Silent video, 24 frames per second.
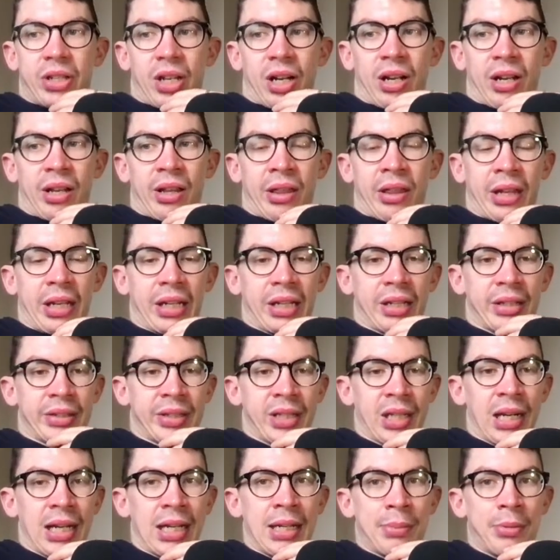I think
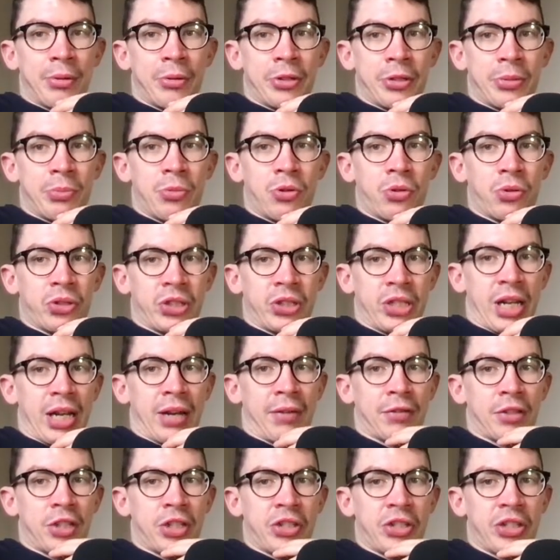Saliba is more
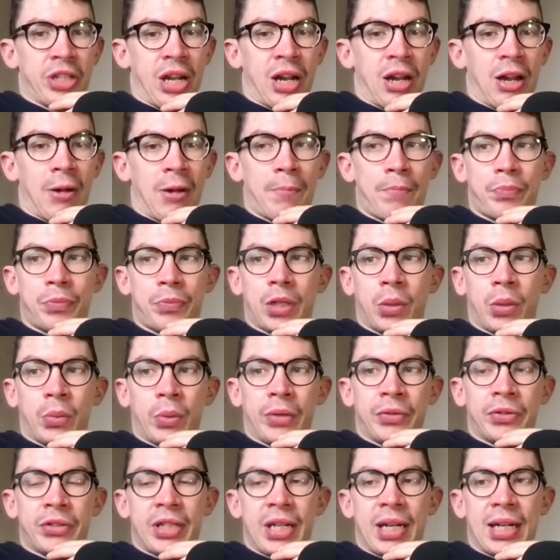safe to start.
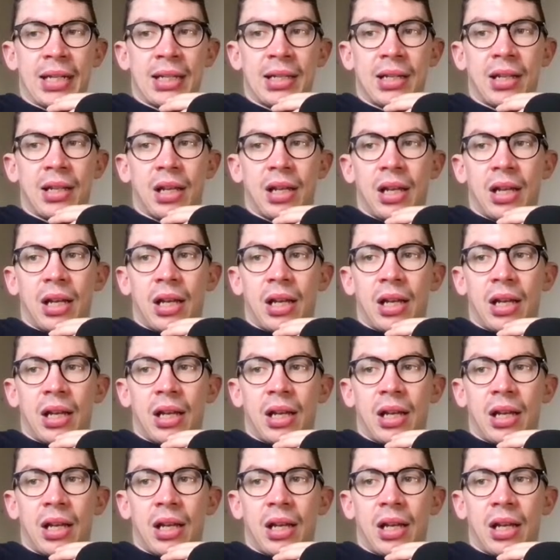We've seen...